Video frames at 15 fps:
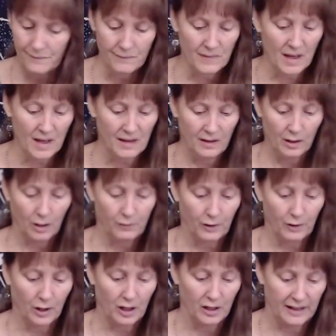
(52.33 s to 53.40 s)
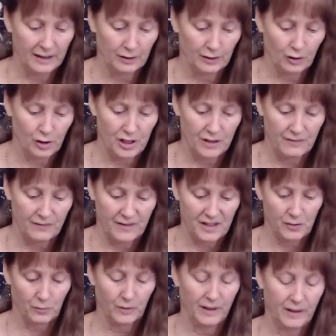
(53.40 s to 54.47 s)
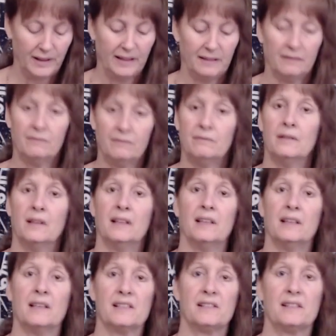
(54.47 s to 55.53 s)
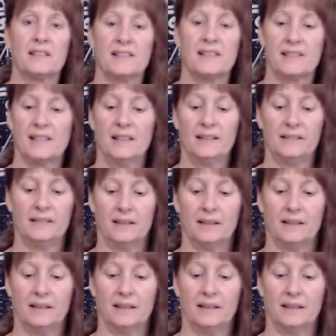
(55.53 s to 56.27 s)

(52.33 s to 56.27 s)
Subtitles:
The overall energy of this reading is the sun.